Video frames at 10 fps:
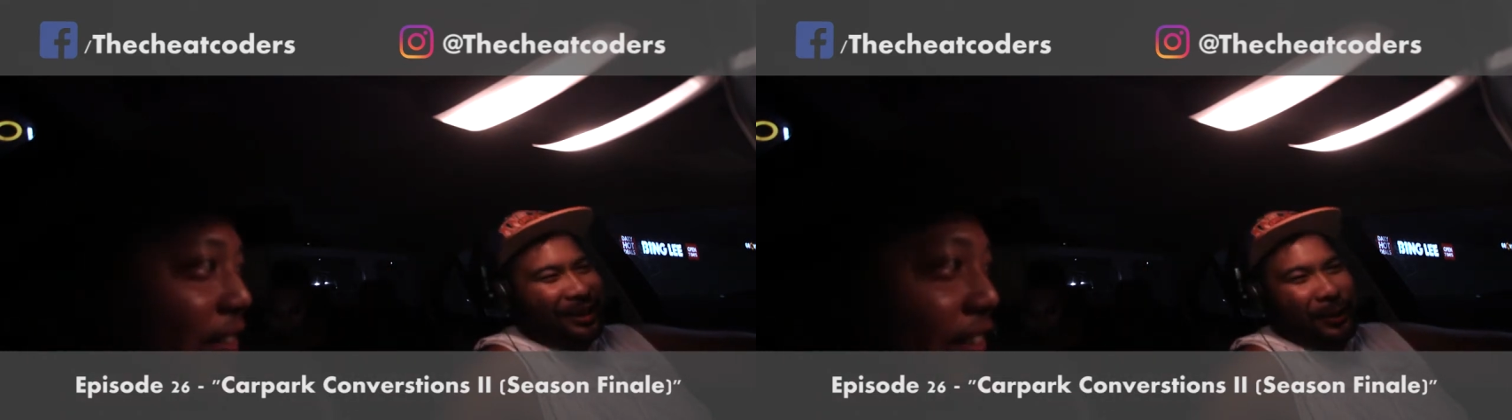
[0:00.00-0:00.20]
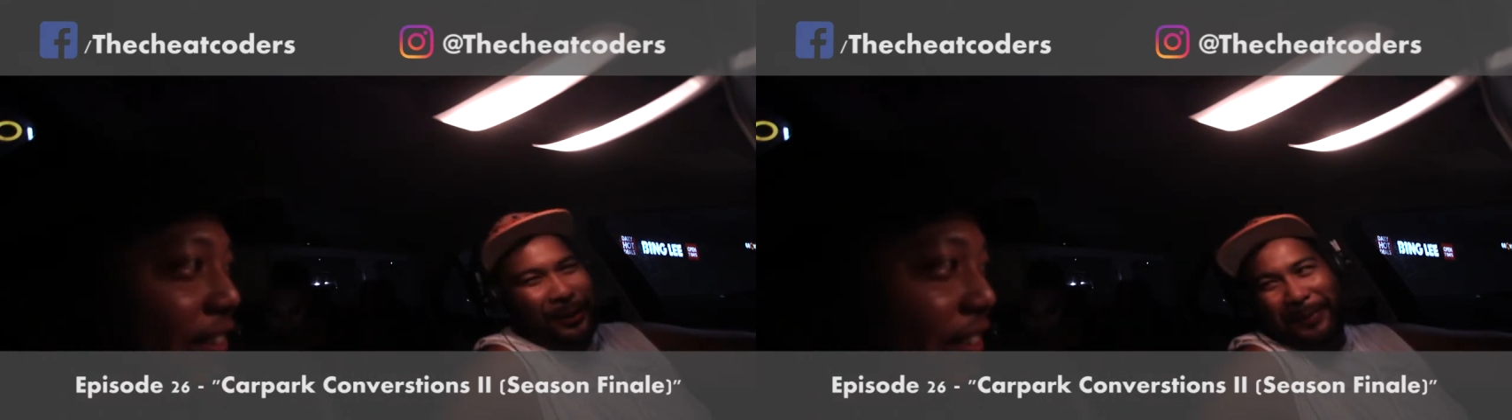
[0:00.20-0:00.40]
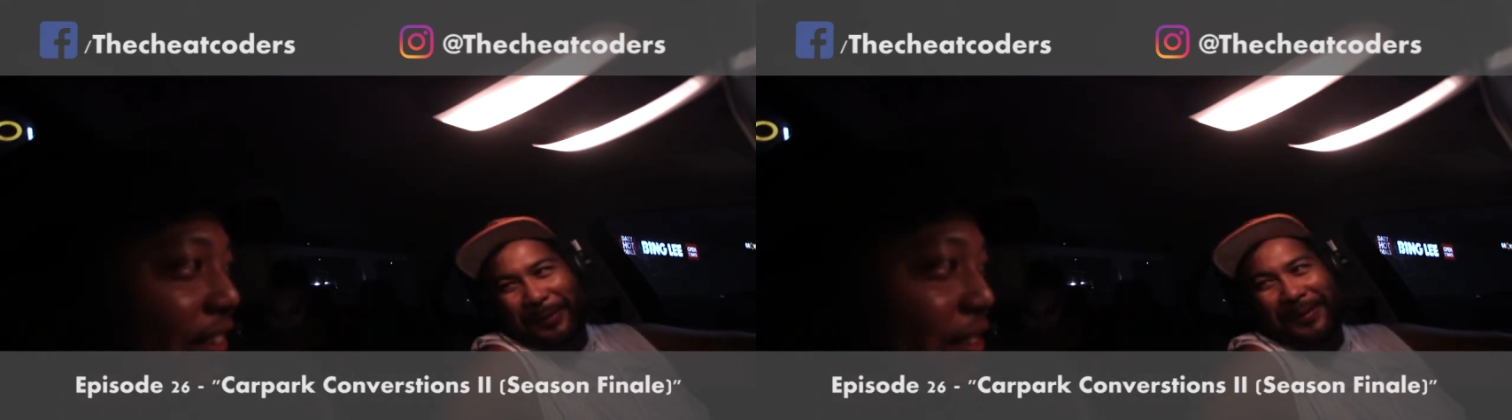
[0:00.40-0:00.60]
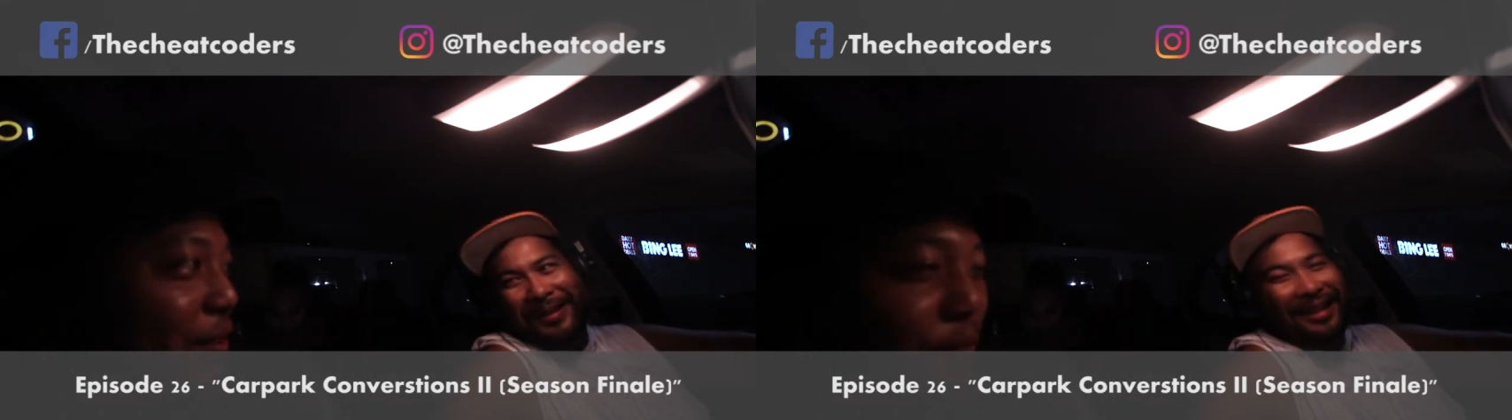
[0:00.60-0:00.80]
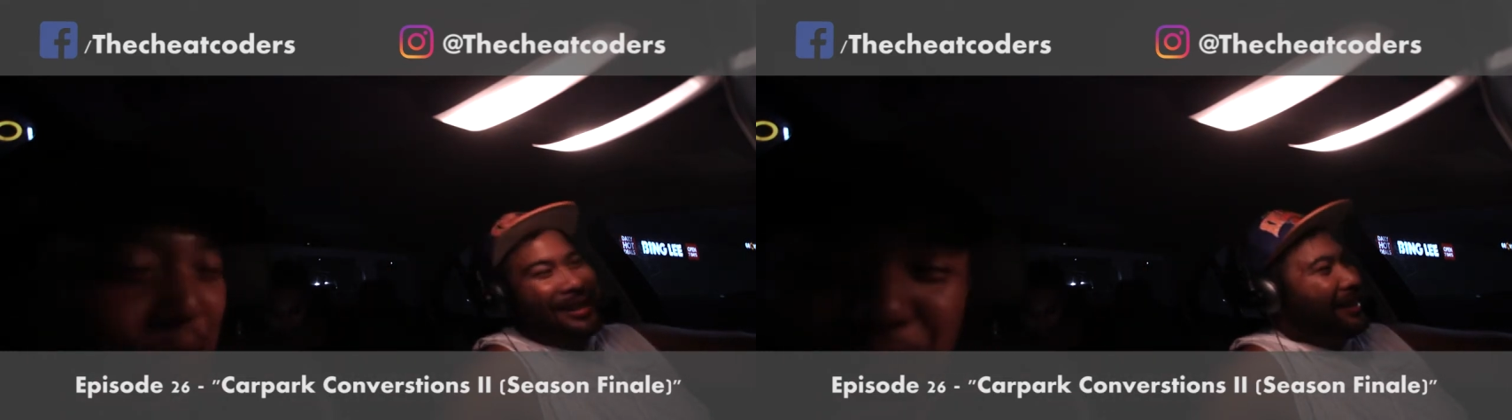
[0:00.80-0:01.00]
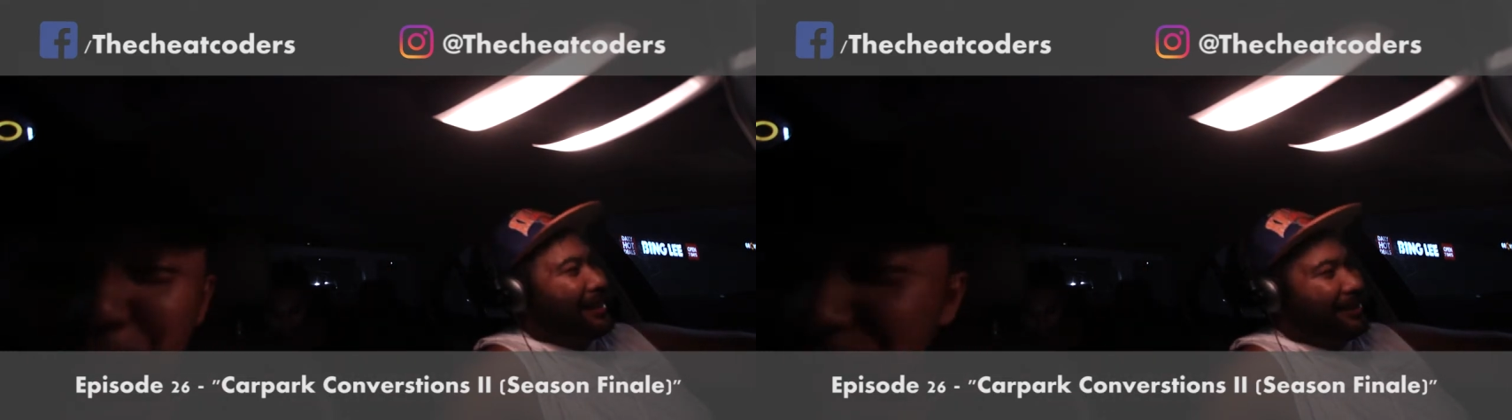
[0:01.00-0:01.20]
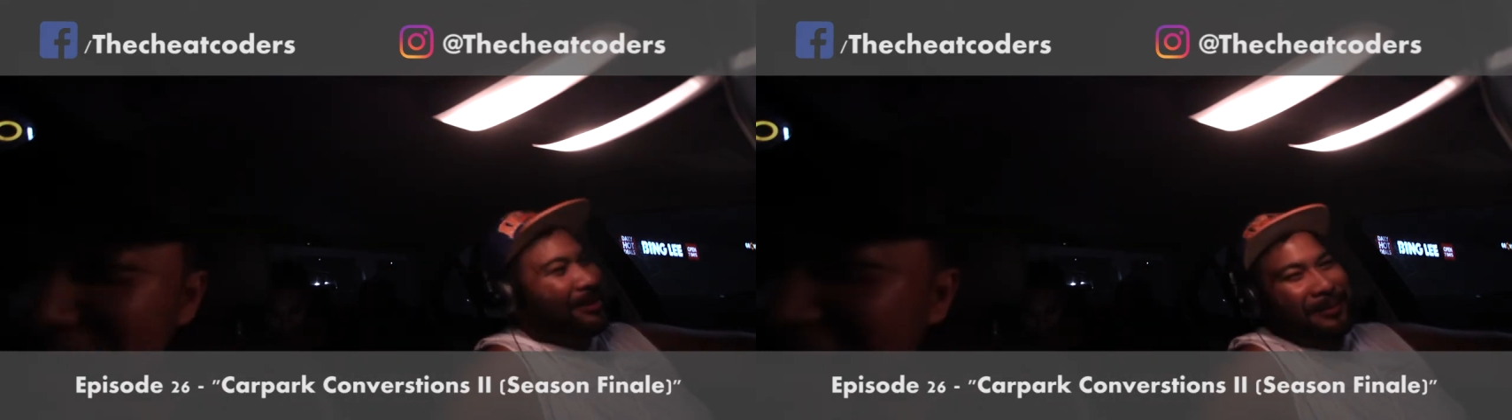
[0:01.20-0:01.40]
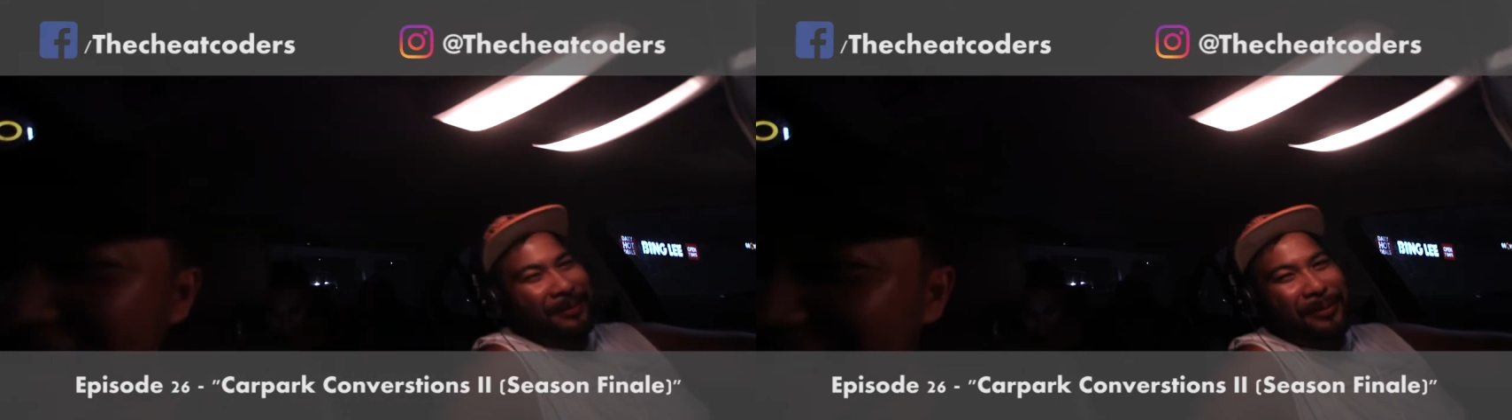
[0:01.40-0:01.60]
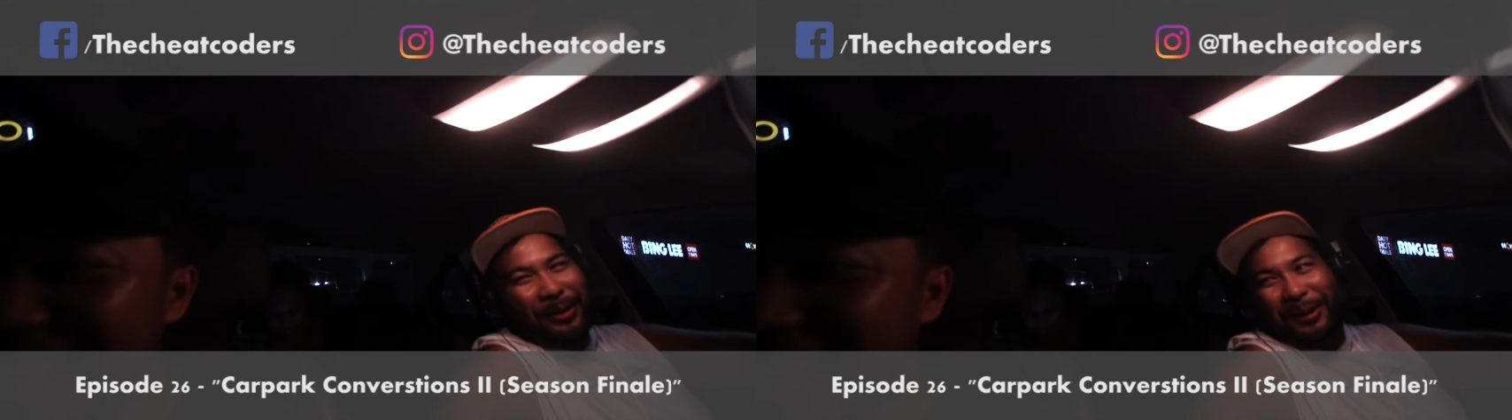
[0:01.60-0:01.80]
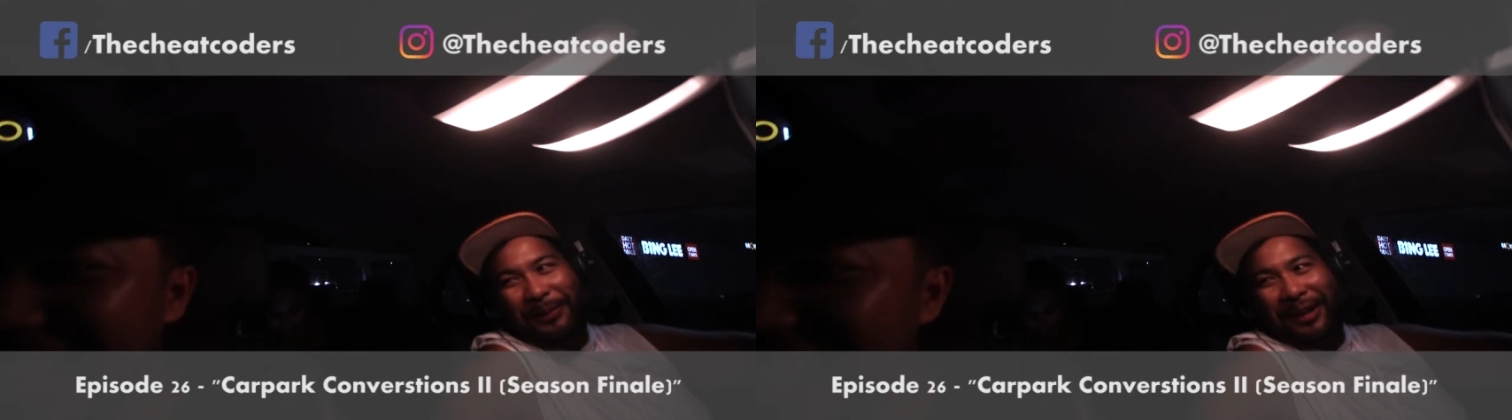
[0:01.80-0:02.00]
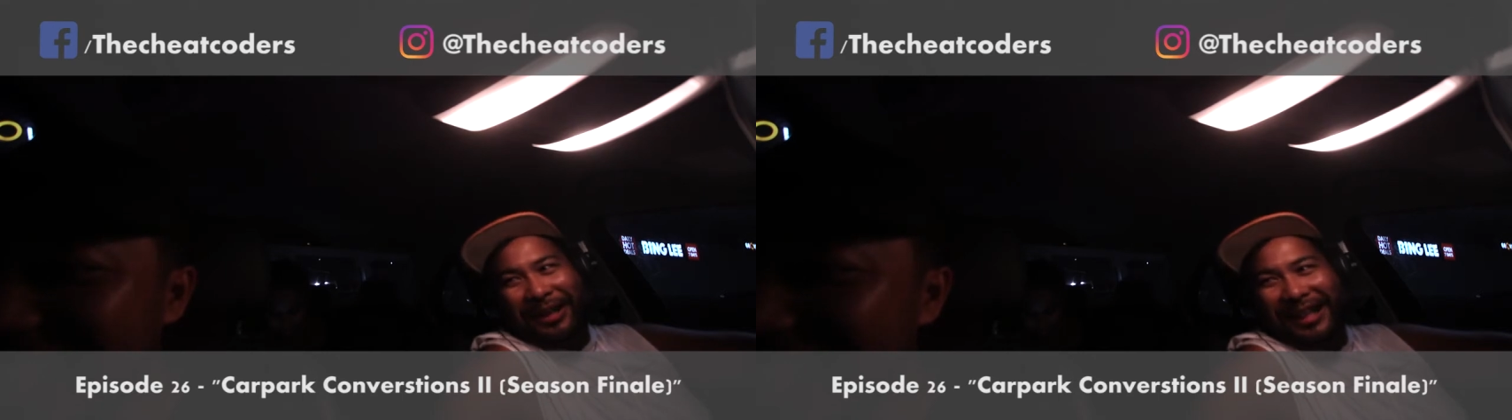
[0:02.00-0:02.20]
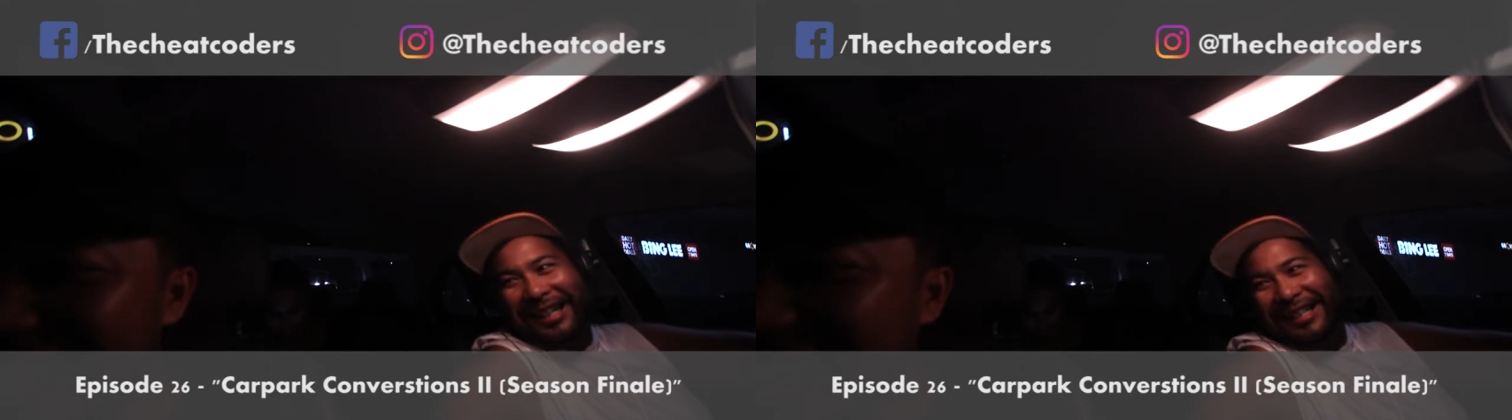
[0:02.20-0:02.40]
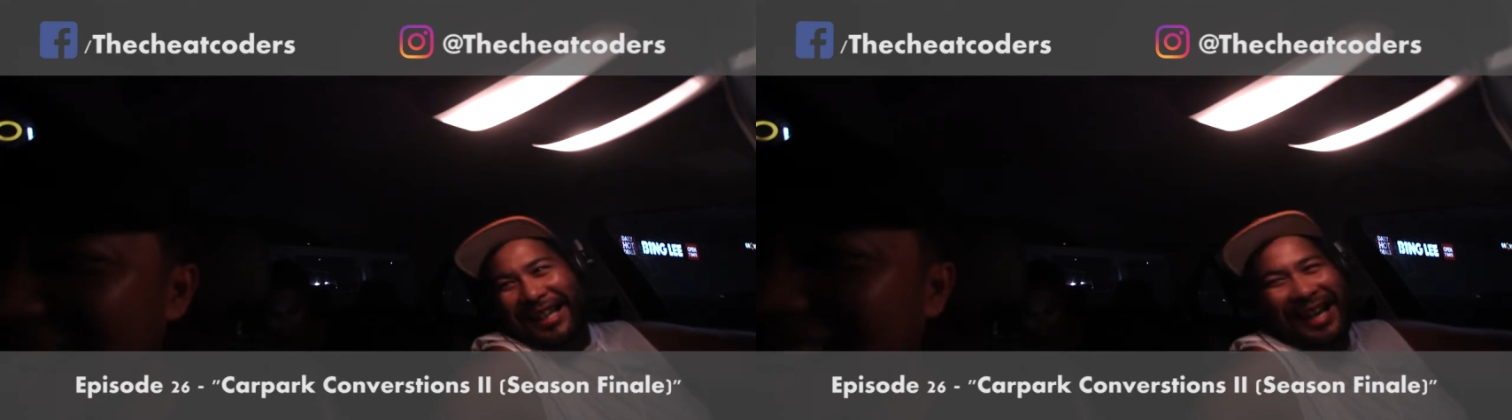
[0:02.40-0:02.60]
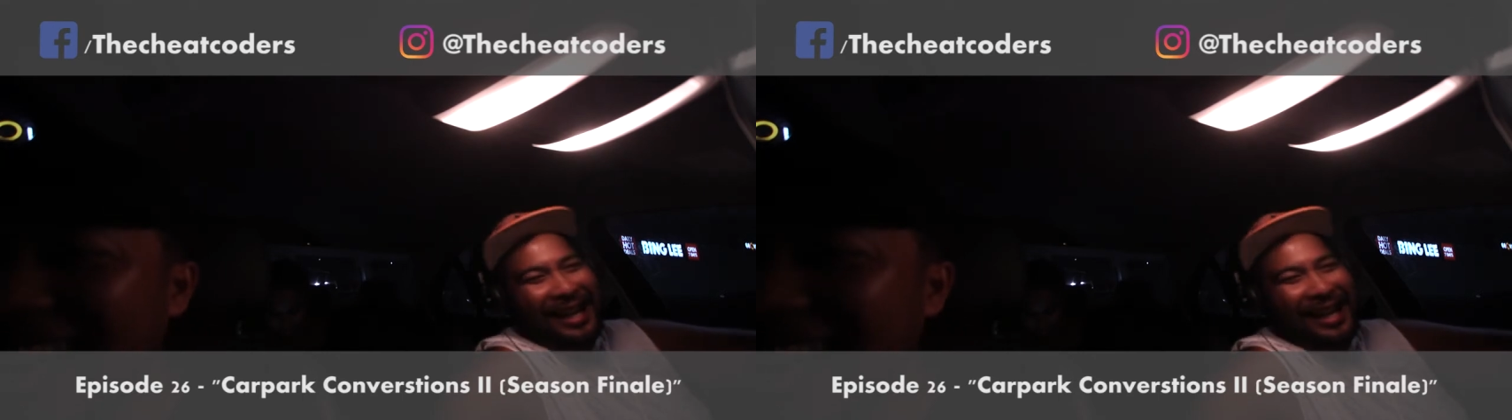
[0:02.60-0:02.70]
Yeah, no, pretty funny this.